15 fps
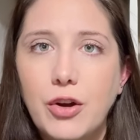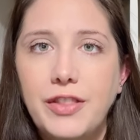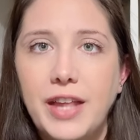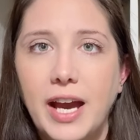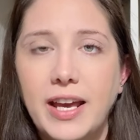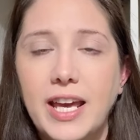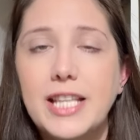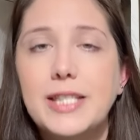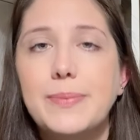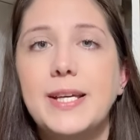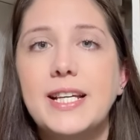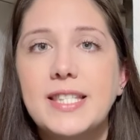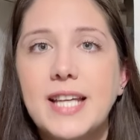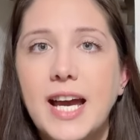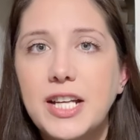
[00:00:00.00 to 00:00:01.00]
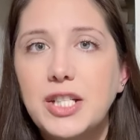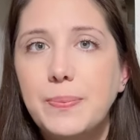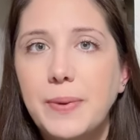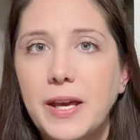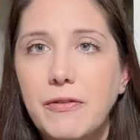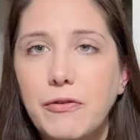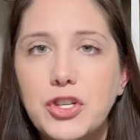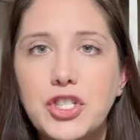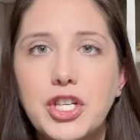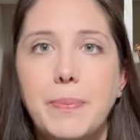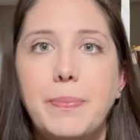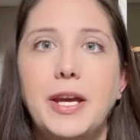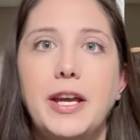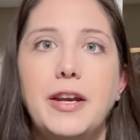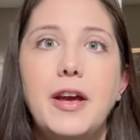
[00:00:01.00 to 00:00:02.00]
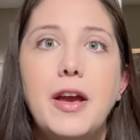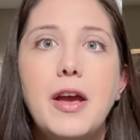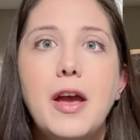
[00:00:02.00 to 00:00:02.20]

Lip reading: in that case because I had to pay for shipping.